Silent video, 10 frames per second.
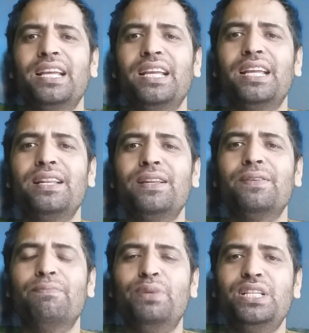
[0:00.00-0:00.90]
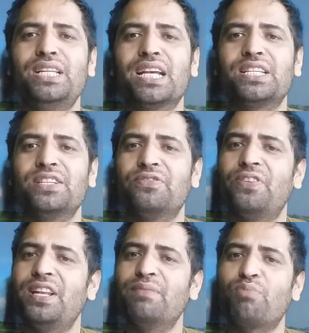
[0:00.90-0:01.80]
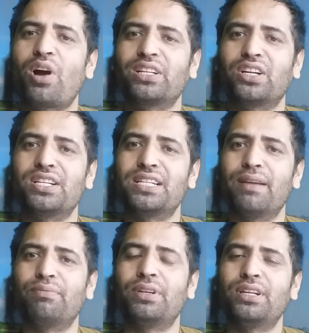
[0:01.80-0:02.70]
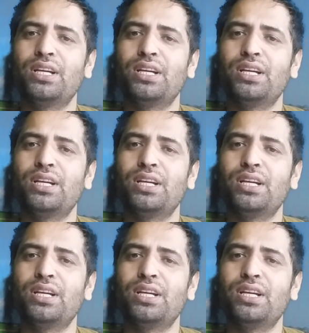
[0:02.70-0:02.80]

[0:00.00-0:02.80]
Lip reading: in business is very important concept.